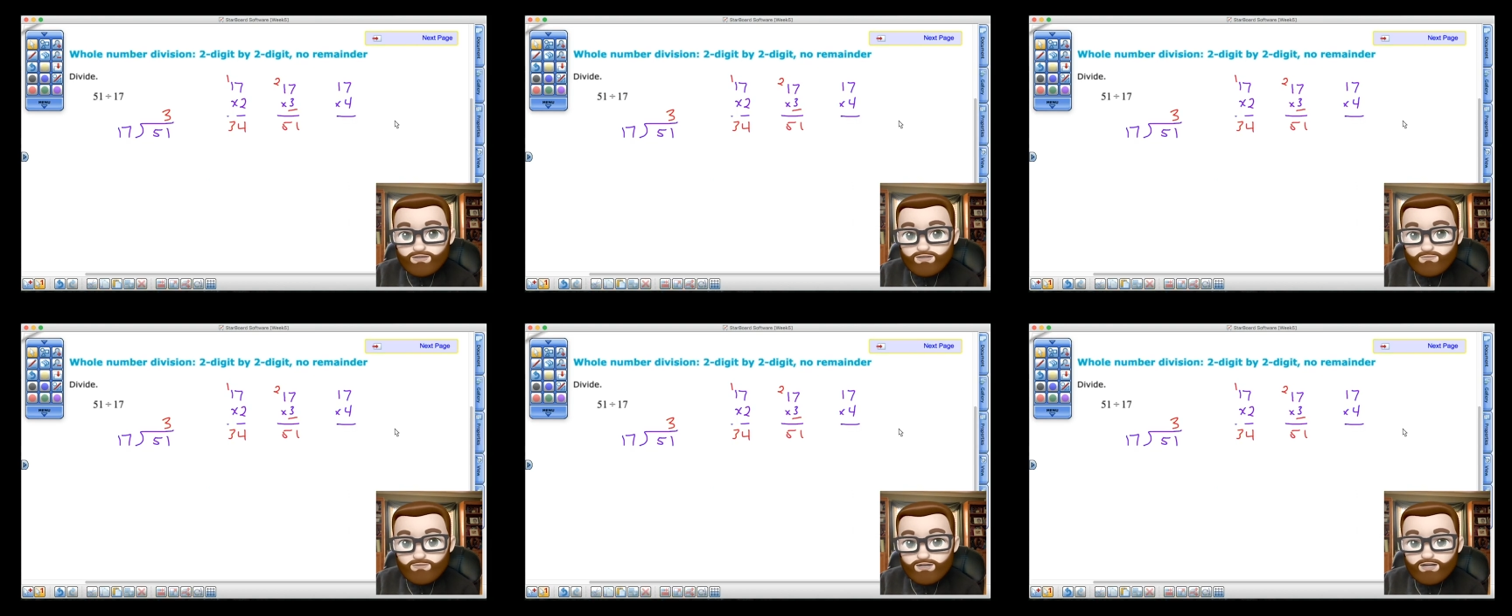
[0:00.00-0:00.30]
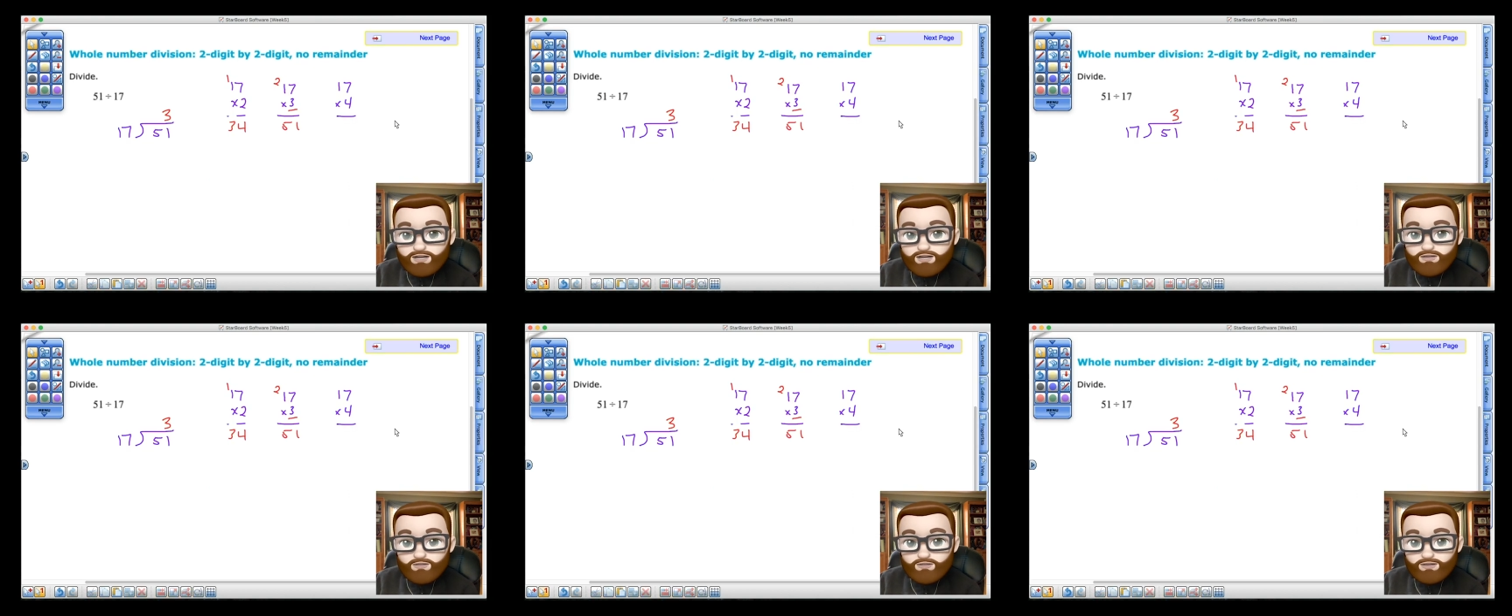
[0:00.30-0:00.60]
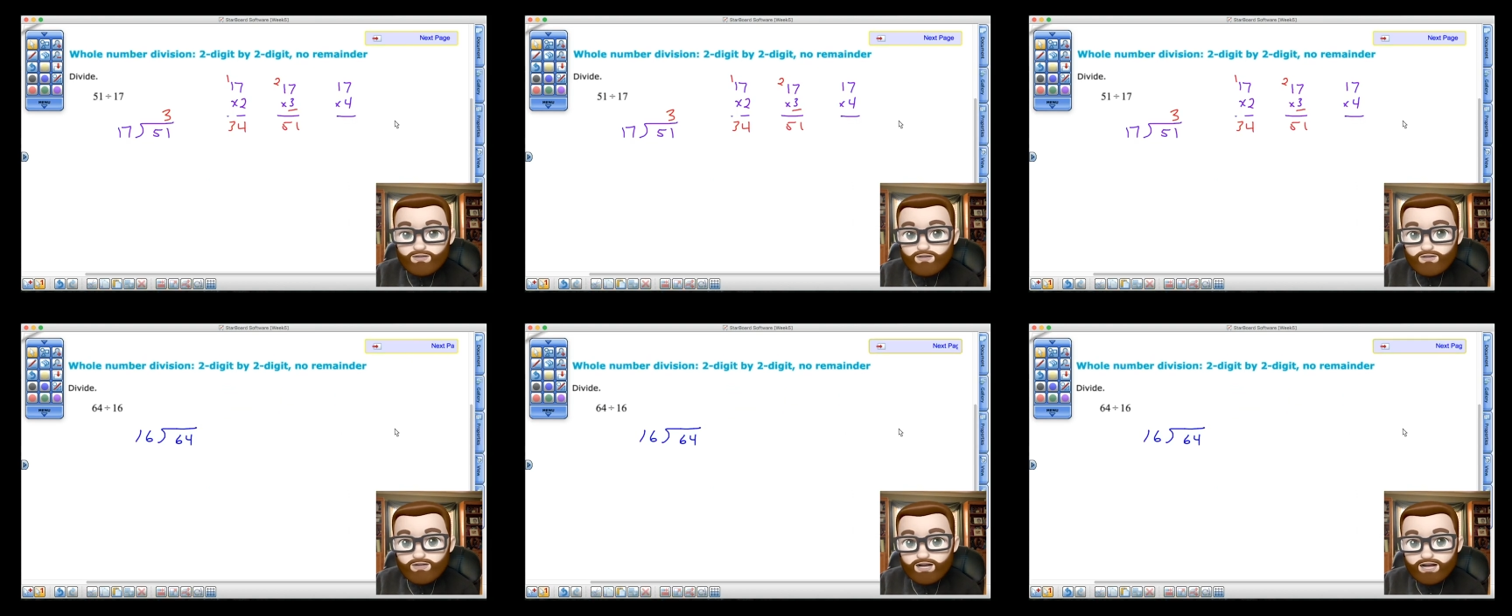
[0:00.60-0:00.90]
page,
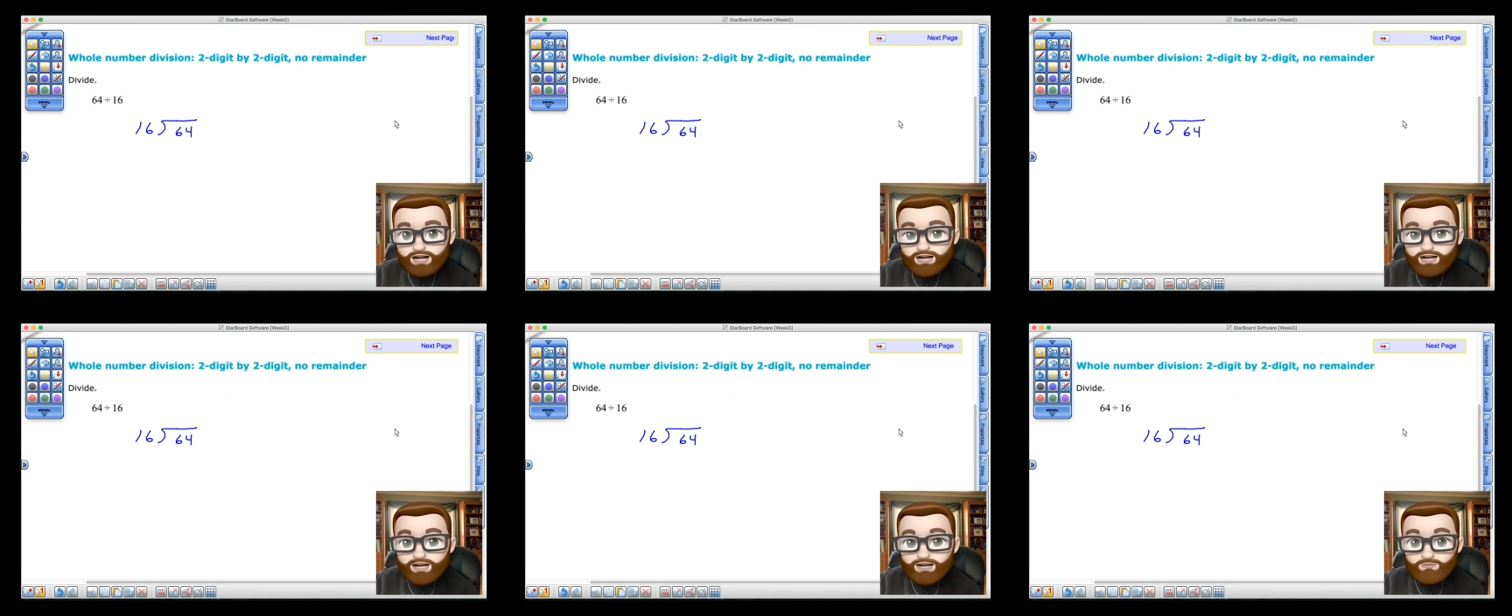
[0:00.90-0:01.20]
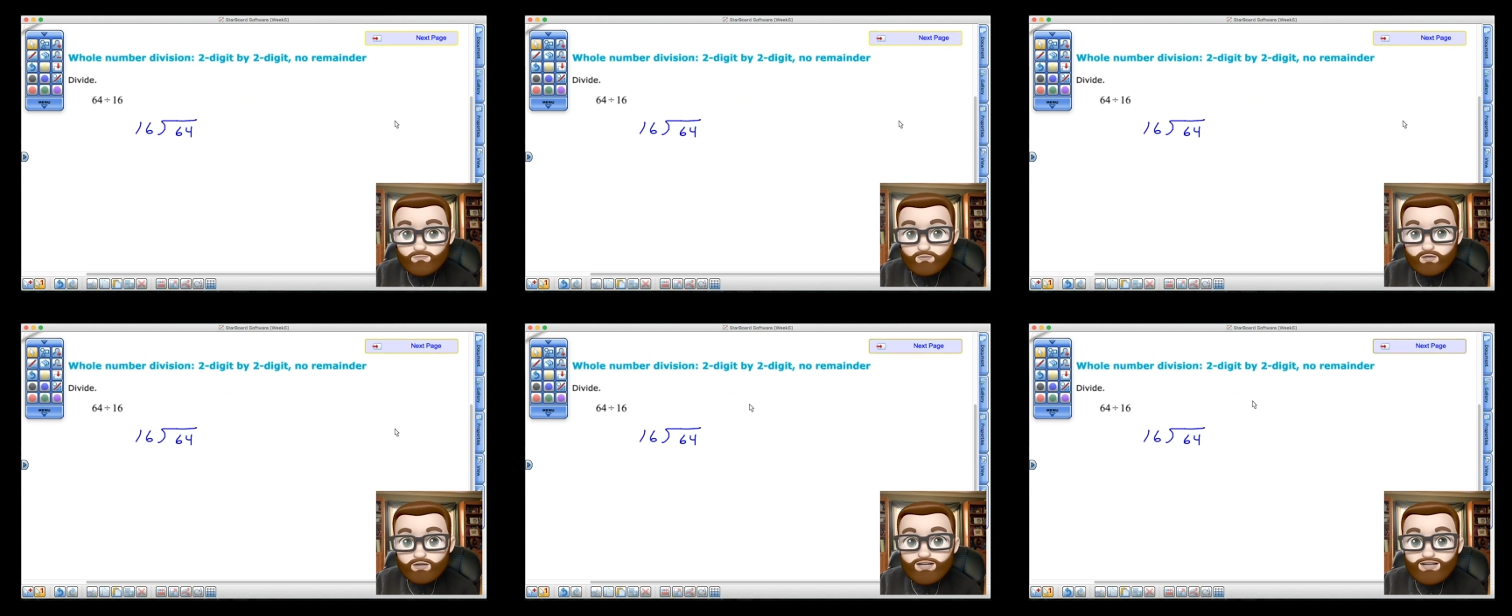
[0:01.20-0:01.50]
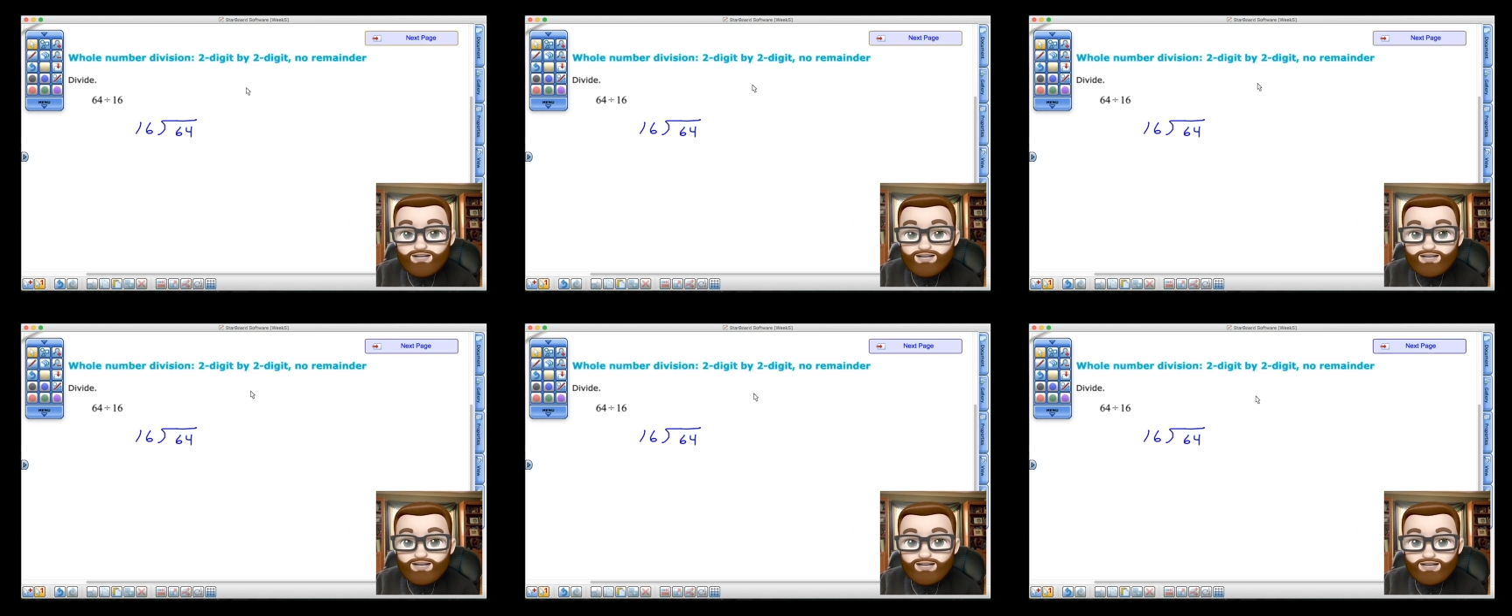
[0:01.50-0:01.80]
and I need more
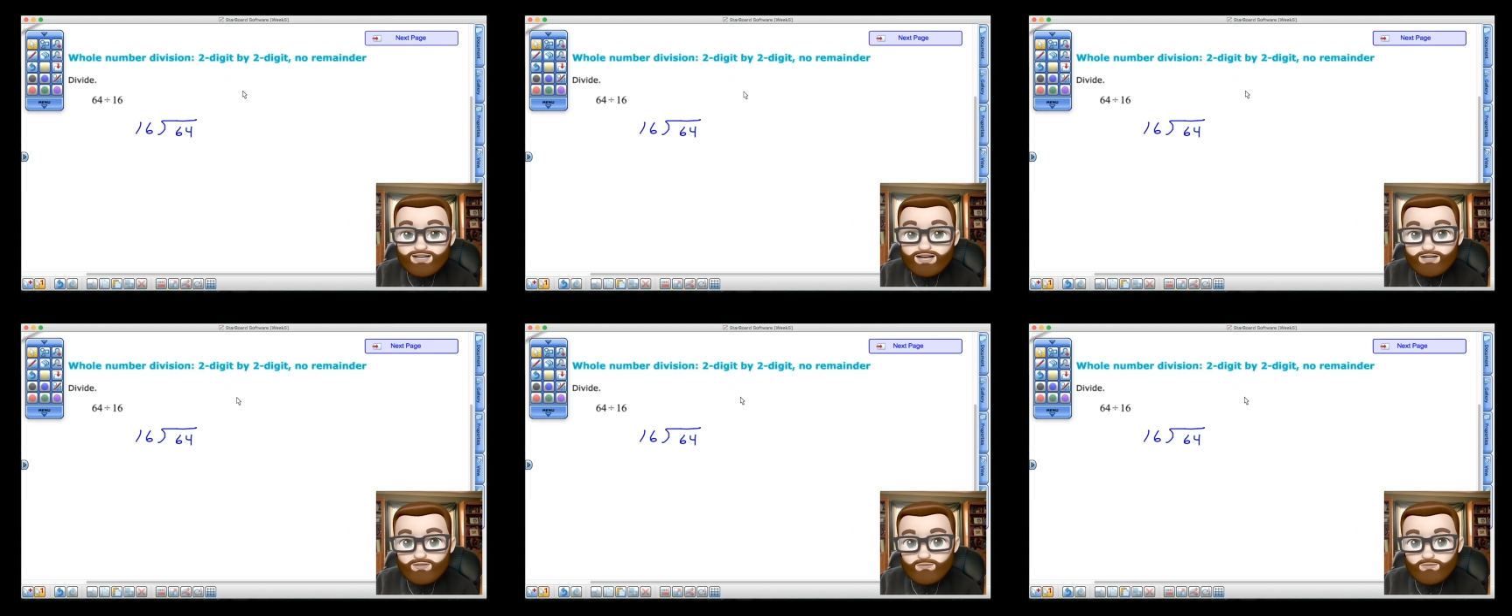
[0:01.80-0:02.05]
16 times